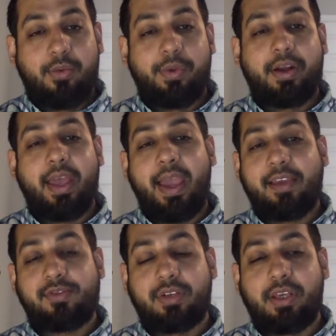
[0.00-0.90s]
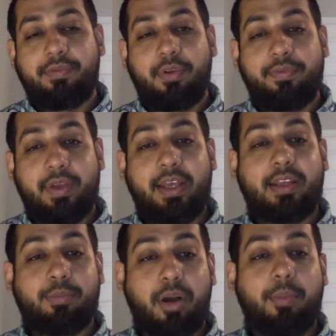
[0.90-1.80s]
we're actually fulfilling
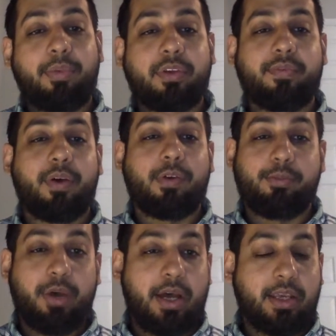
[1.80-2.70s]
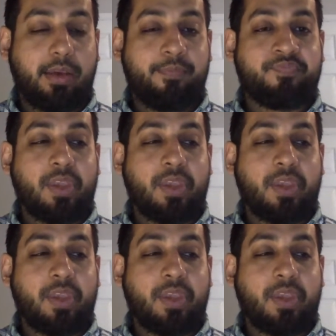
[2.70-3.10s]
the purpose of our body,